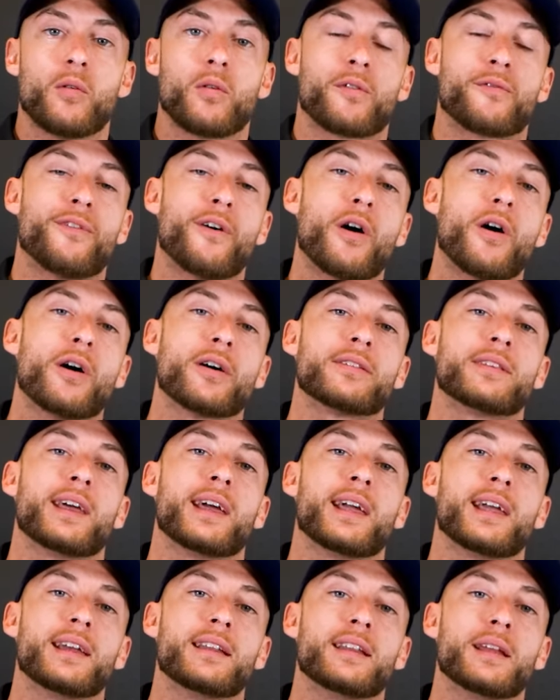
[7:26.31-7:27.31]
We're following
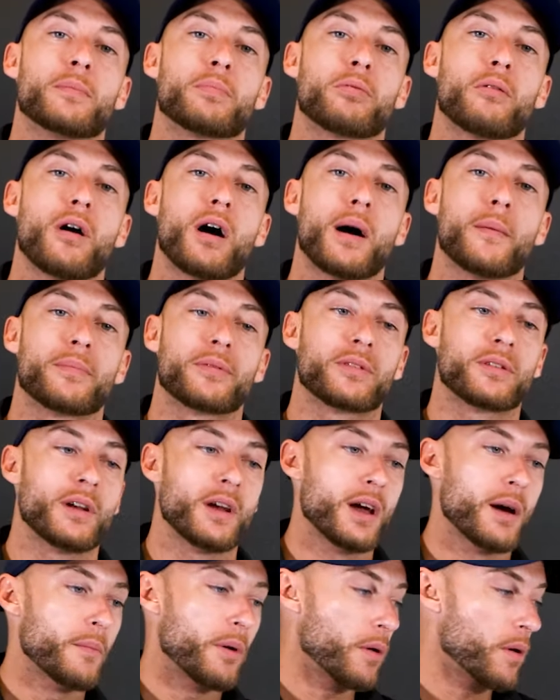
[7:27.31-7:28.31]
the AED prompts.
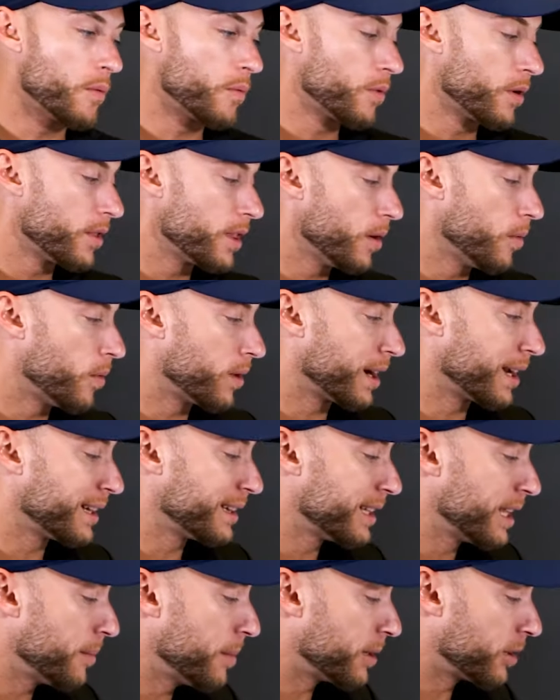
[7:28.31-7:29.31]
But we really
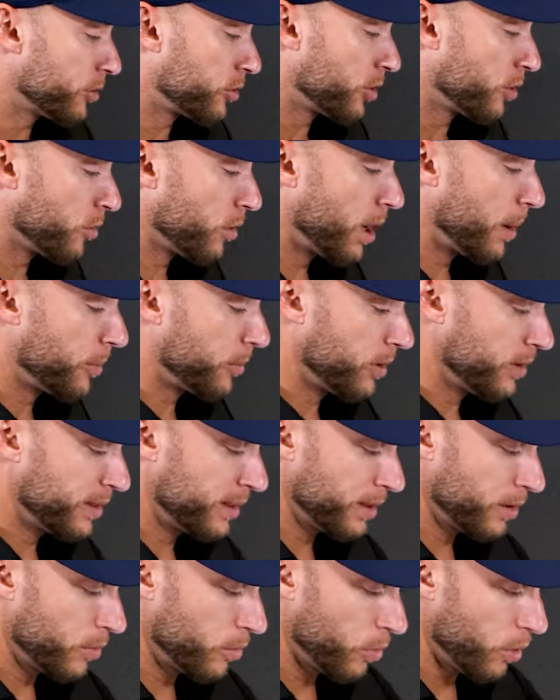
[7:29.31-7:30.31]
wanna limit those
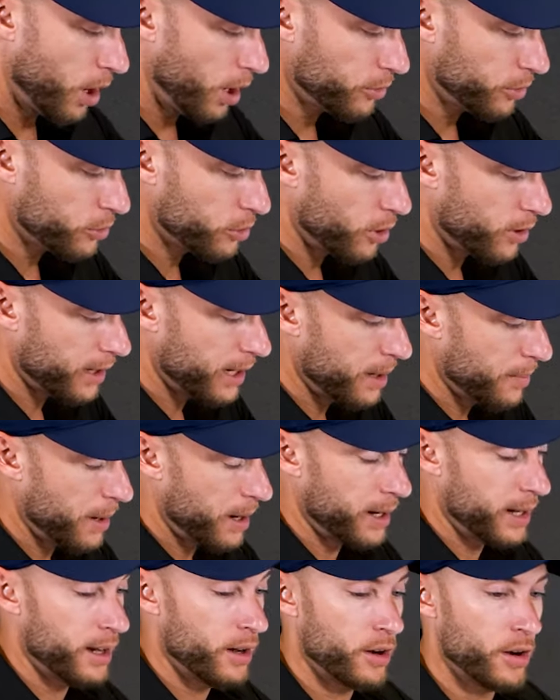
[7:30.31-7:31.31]
interruptions. We're also talking
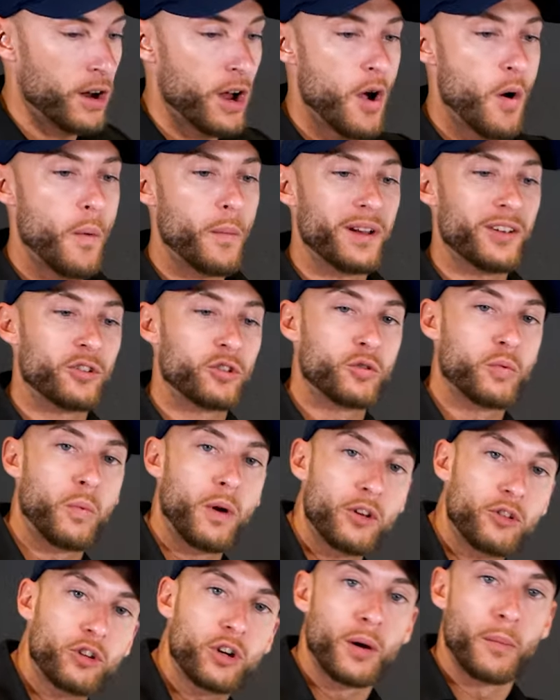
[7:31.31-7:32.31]
about here when we
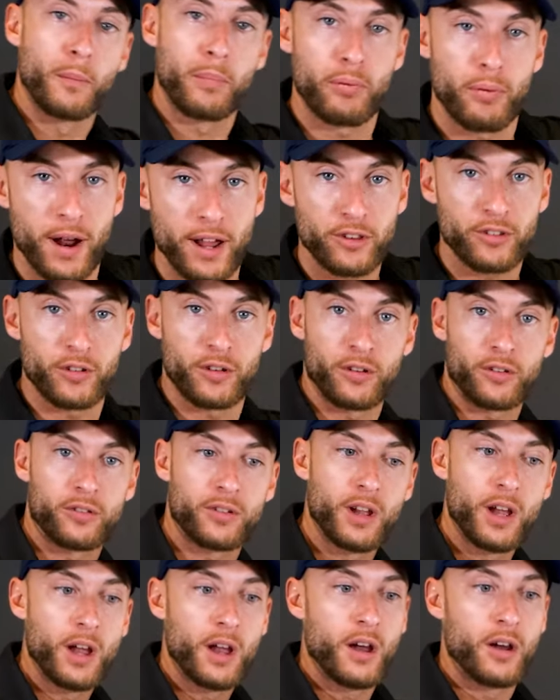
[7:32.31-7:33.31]
switch
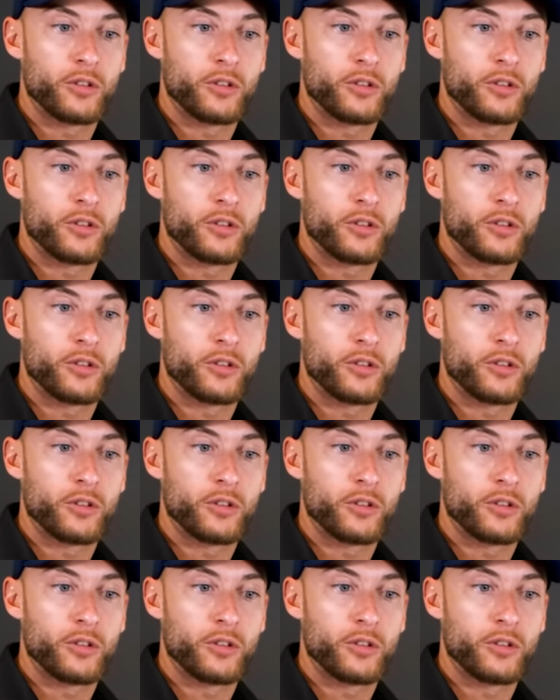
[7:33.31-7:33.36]
compressors.